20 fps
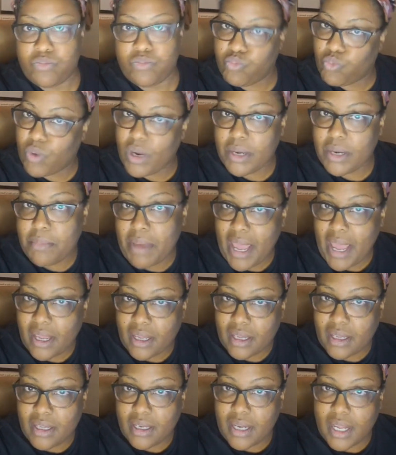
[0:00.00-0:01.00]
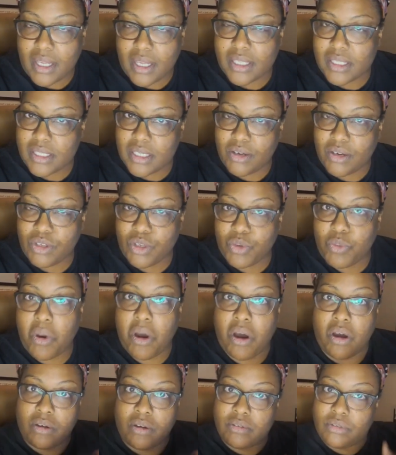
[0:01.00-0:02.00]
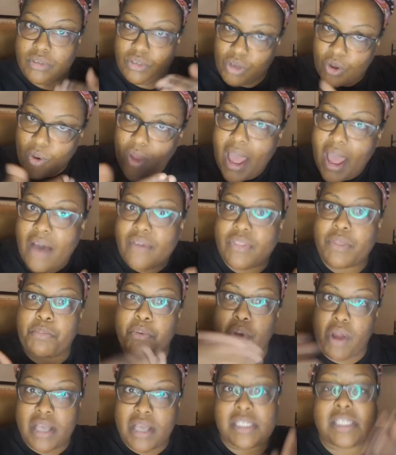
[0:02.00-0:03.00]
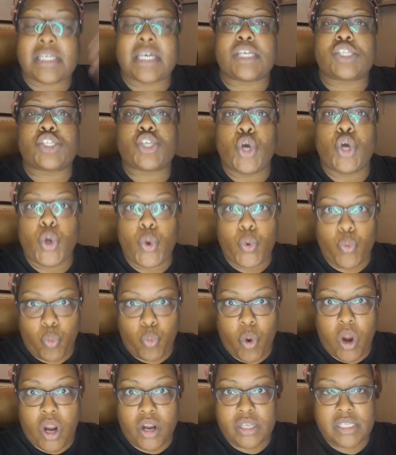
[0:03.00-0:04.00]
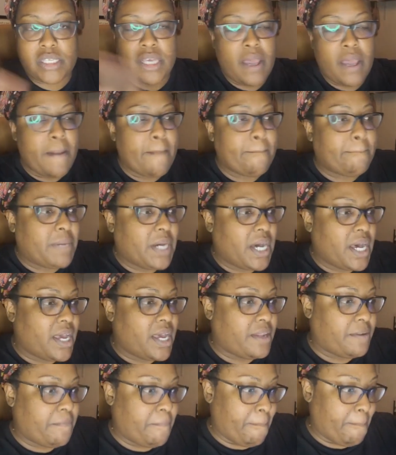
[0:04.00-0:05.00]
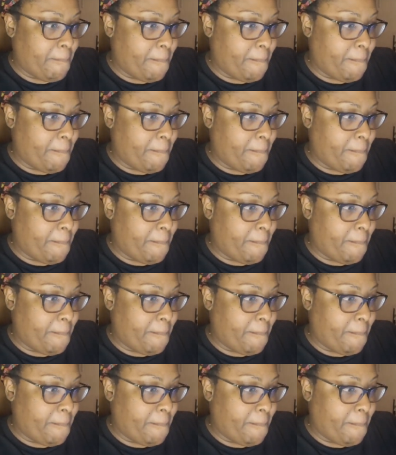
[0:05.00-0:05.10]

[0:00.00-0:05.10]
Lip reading: run it back and I can tell you all, you know, how the process works. But